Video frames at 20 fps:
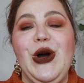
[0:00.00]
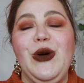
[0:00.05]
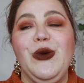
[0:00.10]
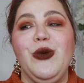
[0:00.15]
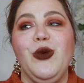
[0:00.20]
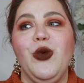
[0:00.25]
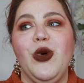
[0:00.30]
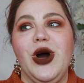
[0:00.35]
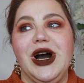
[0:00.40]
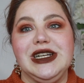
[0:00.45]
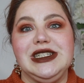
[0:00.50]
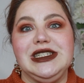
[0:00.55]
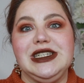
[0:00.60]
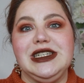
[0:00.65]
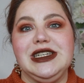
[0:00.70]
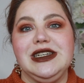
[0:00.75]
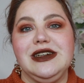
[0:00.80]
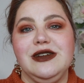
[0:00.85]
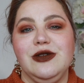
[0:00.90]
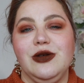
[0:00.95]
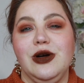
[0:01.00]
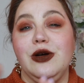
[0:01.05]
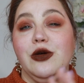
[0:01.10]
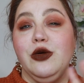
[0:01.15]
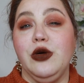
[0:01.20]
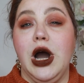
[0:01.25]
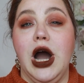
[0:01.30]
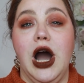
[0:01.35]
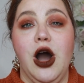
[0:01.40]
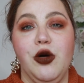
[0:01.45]
what
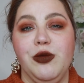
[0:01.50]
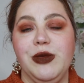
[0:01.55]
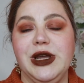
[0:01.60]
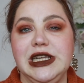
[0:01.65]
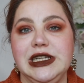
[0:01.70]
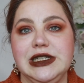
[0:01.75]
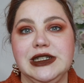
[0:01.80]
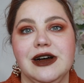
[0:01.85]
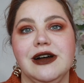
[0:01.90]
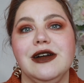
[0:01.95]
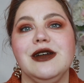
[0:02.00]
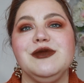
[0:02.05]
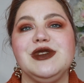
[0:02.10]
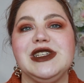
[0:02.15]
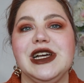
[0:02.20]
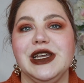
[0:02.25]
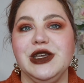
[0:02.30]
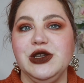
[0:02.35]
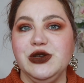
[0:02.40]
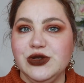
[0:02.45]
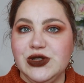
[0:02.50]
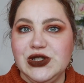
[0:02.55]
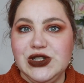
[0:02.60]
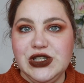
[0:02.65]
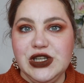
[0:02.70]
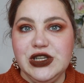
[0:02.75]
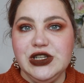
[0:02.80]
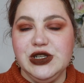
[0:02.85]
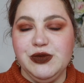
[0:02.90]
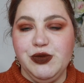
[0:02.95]
or how many times I
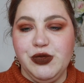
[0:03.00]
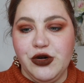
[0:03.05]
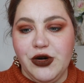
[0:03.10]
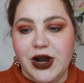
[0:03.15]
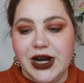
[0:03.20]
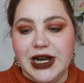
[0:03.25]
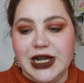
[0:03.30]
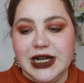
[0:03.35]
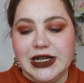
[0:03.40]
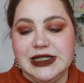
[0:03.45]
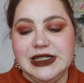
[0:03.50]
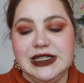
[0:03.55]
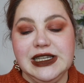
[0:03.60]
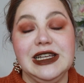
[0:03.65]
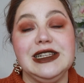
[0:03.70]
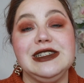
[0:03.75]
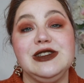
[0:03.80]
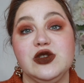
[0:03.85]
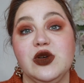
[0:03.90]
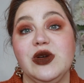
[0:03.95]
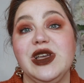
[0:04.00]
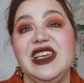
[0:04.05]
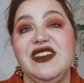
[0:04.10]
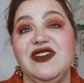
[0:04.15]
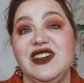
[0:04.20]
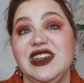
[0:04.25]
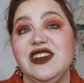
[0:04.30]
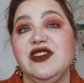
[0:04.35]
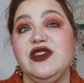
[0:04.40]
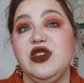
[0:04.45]
used the products. So
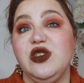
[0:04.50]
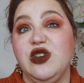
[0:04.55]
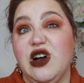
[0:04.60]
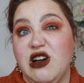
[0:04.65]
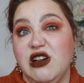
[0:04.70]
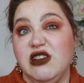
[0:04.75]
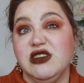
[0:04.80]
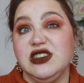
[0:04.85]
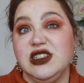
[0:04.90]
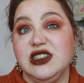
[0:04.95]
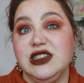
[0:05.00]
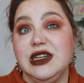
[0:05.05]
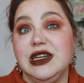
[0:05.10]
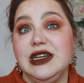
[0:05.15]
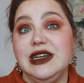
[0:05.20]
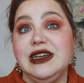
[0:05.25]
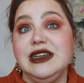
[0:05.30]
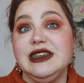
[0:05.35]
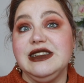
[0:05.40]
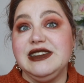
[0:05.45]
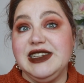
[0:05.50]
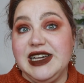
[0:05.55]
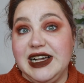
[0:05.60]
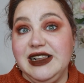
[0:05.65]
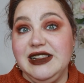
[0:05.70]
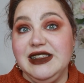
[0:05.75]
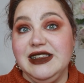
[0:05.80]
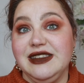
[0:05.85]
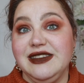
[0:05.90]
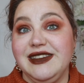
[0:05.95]
even if you can't
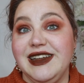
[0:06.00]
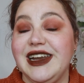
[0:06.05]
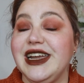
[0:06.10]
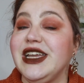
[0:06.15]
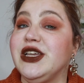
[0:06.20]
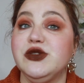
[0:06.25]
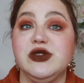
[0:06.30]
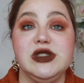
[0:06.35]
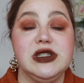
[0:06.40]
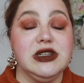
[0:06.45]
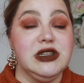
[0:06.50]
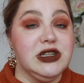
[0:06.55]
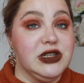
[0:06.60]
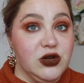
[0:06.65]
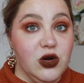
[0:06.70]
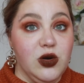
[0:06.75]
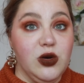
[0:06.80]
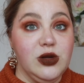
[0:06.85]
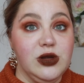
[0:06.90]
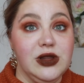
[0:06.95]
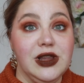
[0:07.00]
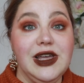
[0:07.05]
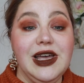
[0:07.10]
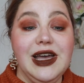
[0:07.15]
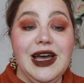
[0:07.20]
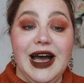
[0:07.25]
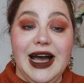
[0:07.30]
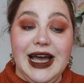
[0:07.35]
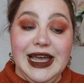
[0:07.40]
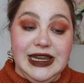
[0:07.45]
tell that I used it at all,
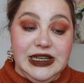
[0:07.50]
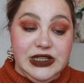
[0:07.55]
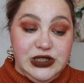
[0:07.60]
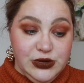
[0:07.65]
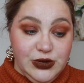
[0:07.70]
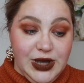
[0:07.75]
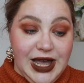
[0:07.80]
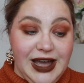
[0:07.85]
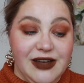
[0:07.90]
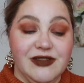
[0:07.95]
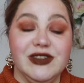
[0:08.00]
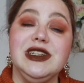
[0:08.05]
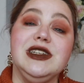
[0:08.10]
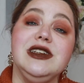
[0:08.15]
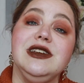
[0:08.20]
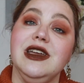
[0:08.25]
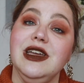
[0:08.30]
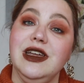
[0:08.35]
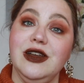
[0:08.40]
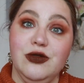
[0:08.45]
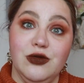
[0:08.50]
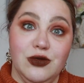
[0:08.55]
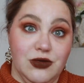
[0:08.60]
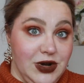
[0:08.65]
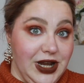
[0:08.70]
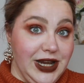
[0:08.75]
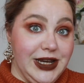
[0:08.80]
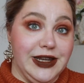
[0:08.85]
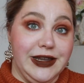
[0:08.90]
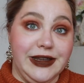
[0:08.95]
I do have it in
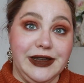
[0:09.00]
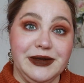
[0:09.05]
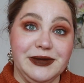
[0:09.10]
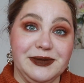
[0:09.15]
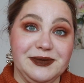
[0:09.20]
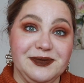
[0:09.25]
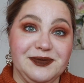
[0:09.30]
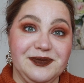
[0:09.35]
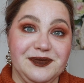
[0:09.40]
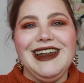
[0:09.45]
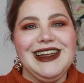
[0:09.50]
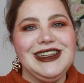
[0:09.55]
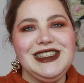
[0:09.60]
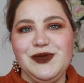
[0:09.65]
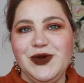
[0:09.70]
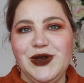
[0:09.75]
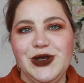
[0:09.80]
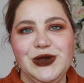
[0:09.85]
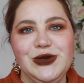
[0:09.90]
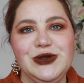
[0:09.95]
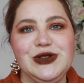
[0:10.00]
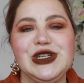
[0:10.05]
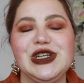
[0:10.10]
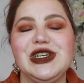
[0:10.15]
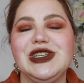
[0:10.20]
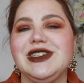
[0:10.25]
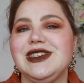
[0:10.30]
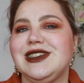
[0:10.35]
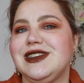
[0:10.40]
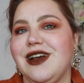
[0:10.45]
writing. Let's per
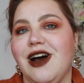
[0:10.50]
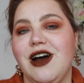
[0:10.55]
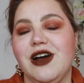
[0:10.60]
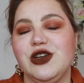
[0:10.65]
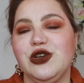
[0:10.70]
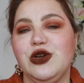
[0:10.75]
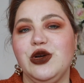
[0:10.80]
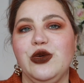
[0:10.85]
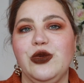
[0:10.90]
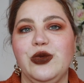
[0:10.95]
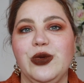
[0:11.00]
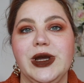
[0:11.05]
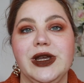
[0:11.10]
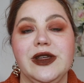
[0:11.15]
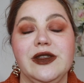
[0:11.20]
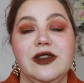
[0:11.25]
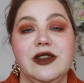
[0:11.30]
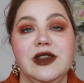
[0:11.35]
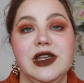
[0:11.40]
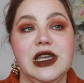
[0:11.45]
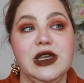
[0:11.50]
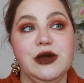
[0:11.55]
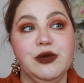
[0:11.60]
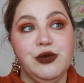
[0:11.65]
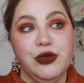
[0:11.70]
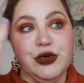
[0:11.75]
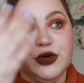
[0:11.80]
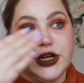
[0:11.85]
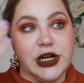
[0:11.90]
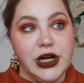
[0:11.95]
usual start with the
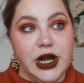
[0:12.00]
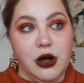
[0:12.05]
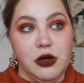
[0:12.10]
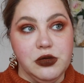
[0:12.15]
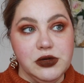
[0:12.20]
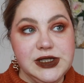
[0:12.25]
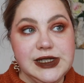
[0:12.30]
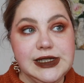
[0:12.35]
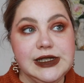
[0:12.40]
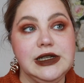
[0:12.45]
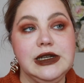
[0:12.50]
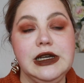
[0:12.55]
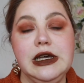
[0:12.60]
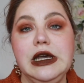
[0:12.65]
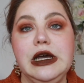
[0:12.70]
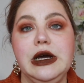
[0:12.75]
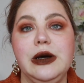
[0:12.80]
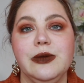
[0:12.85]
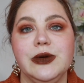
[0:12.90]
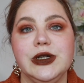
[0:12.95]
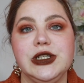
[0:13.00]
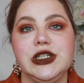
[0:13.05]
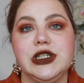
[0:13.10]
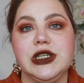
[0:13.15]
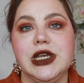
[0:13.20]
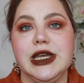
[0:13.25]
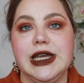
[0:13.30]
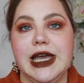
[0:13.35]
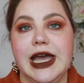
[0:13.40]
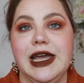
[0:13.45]
brows,
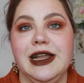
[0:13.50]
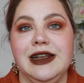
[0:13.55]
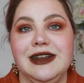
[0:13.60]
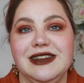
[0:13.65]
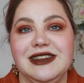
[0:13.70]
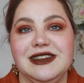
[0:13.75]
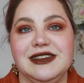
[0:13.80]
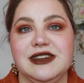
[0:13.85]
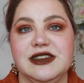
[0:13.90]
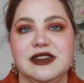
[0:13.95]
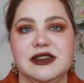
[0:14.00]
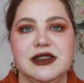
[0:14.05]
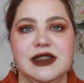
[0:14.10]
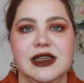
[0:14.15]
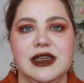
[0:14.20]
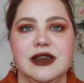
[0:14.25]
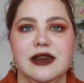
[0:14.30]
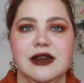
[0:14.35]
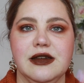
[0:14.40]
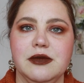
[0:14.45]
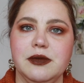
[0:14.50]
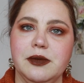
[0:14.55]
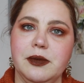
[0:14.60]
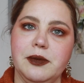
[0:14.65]
which again, this is the